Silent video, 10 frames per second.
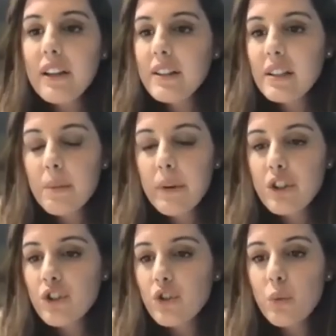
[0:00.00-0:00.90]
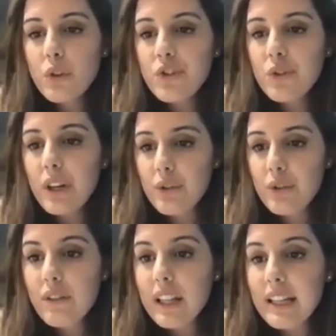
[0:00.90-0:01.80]
This is a patient who wants to get rid
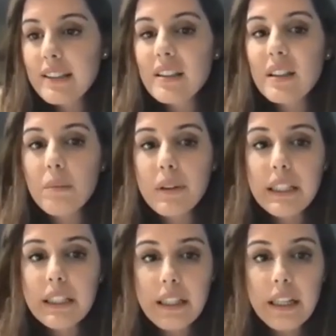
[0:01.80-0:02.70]
of glasses completely.